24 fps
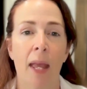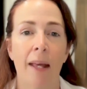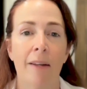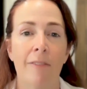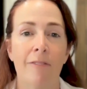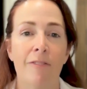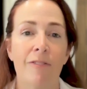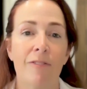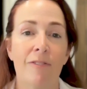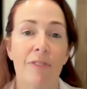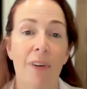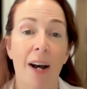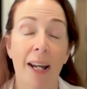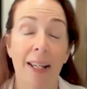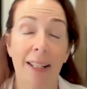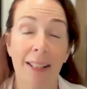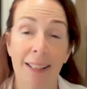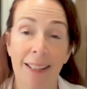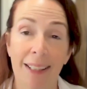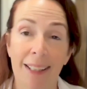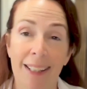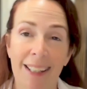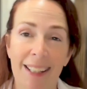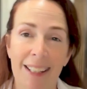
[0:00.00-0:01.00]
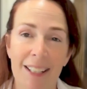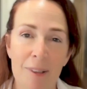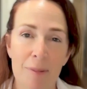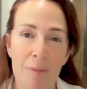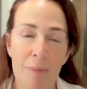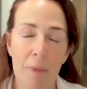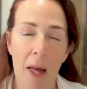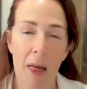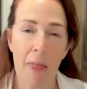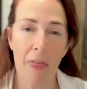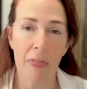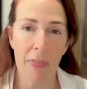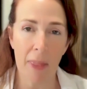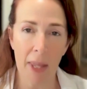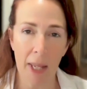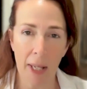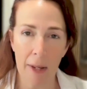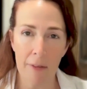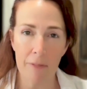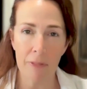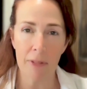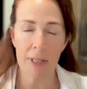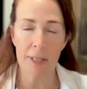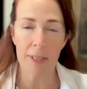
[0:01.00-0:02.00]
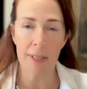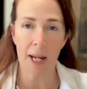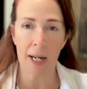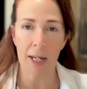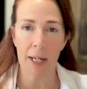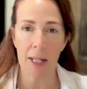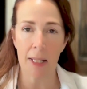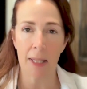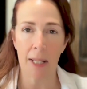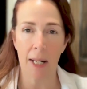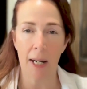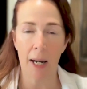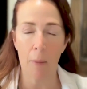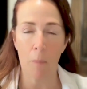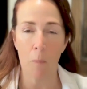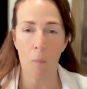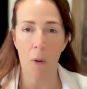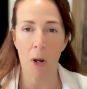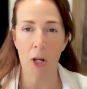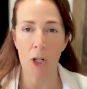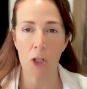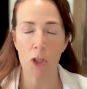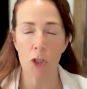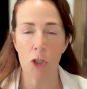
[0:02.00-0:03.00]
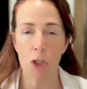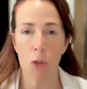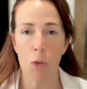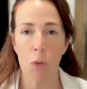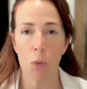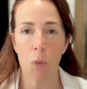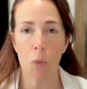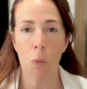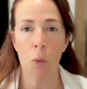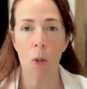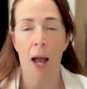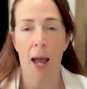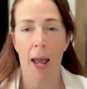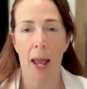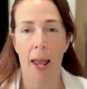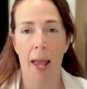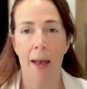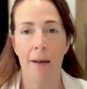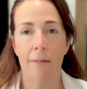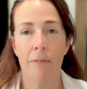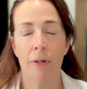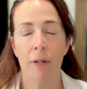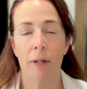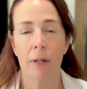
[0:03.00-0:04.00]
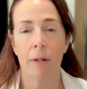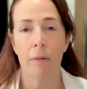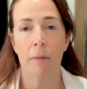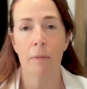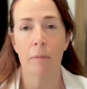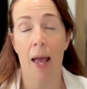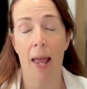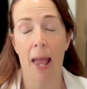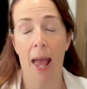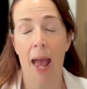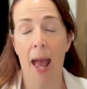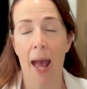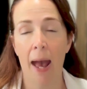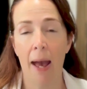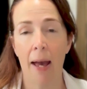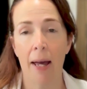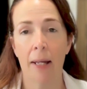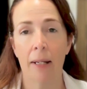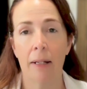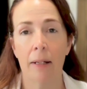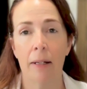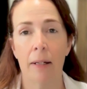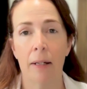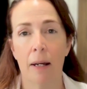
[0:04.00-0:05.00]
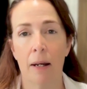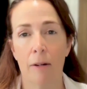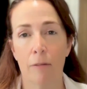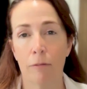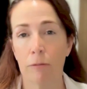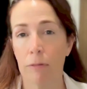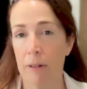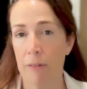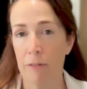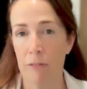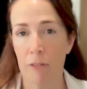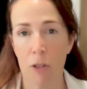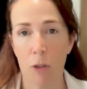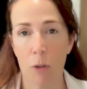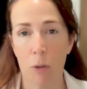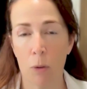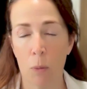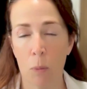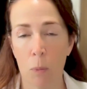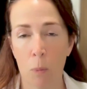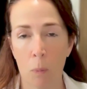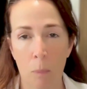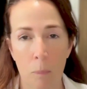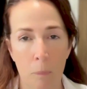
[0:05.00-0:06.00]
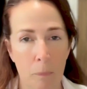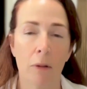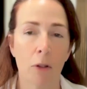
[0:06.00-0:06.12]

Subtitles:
And finally, I think I've decided that I had a review